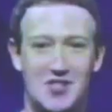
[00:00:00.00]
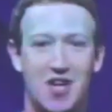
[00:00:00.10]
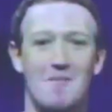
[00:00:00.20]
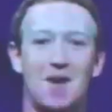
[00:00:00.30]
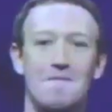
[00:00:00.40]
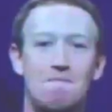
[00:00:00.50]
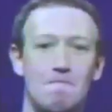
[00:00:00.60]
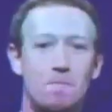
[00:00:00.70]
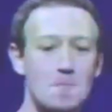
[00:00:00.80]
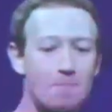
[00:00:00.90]
this coming.
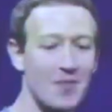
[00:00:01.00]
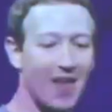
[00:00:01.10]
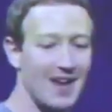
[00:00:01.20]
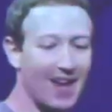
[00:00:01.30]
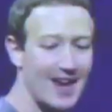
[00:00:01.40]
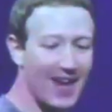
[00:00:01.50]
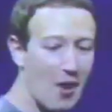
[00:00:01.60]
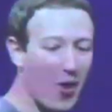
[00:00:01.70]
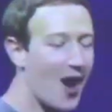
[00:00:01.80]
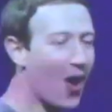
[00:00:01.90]

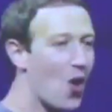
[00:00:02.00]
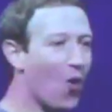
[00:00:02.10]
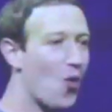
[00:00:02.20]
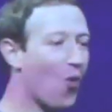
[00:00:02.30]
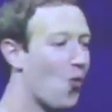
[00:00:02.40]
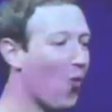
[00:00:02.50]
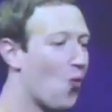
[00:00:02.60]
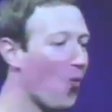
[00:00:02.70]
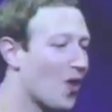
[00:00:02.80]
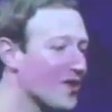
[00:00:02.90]
Now,
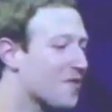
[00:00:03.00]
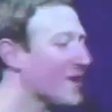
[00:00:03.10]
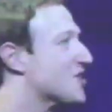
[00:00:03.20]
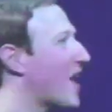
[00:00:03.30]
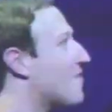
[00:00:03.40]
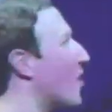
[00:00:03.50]
one of the things that